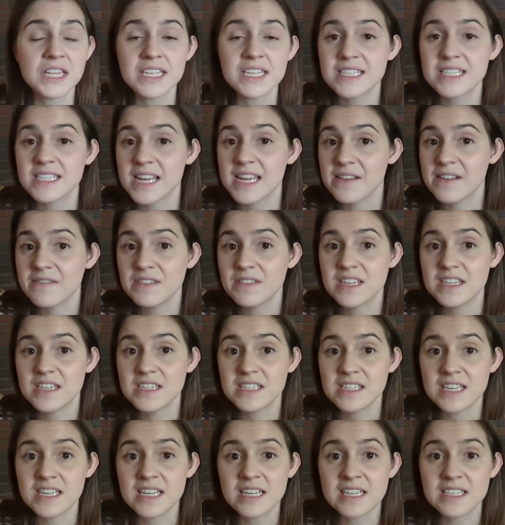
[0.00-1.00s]
let's save
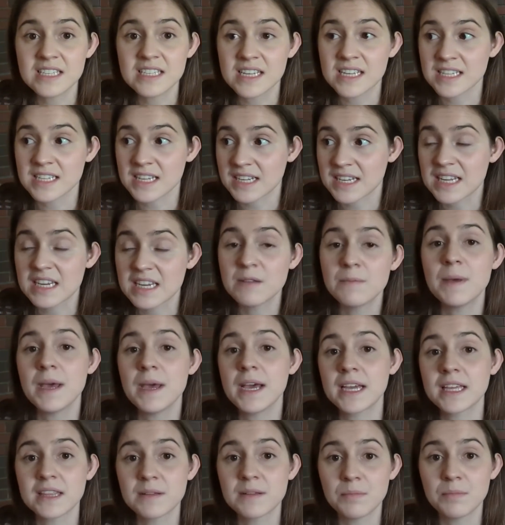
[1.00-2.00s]
these seeds because I need to
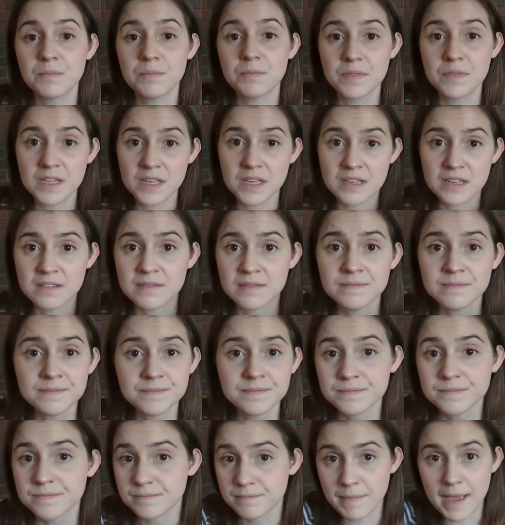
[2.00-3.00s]
pick the
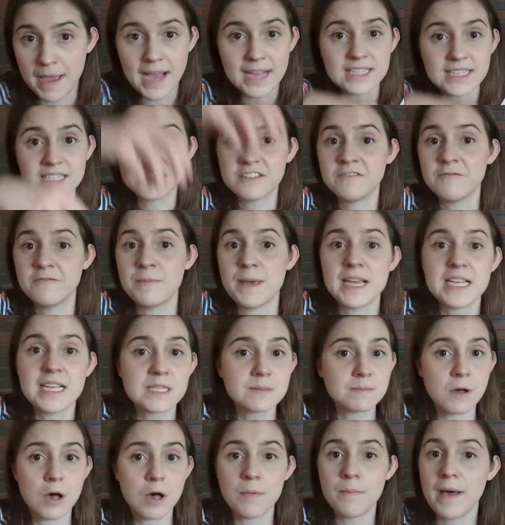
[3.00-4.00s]
massive
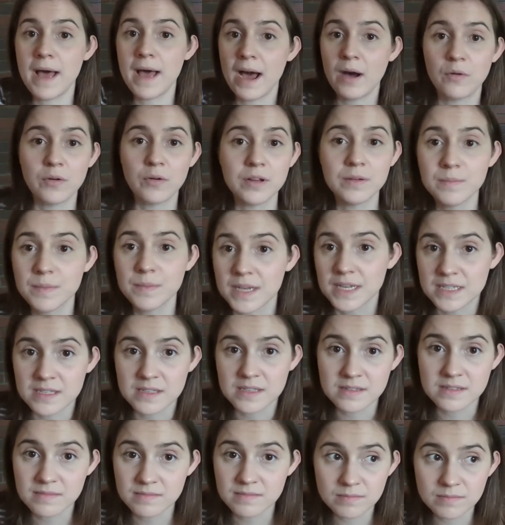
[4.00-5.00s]
baseball bat one
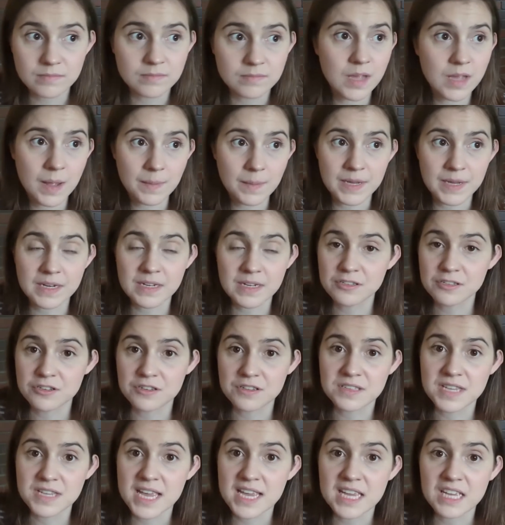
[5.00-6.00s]
because, I mean, it's
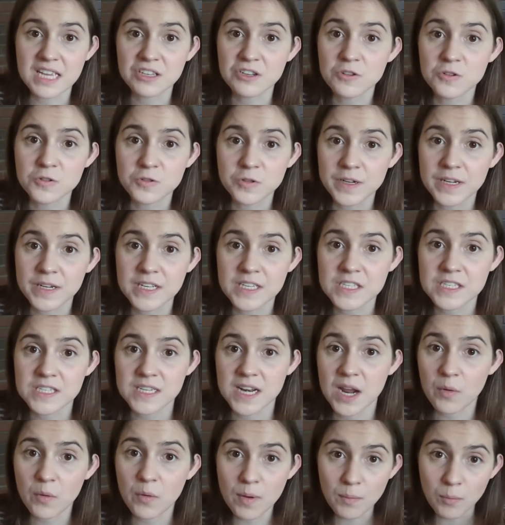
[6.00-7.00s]
just taking nutrients
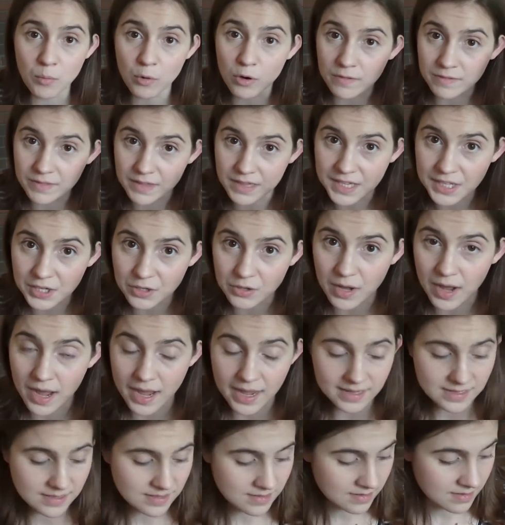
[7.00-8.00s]
and I want more of the little
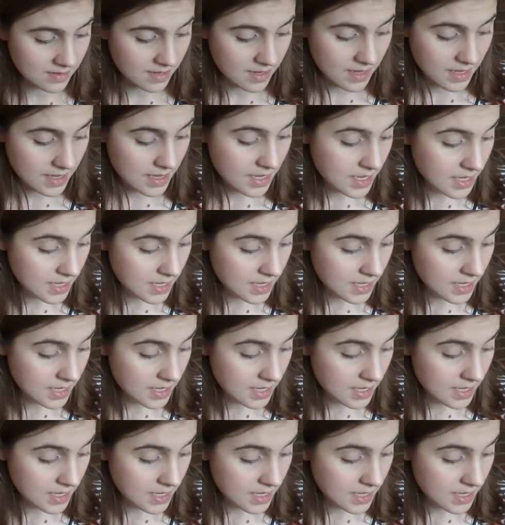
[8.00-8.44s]
guys.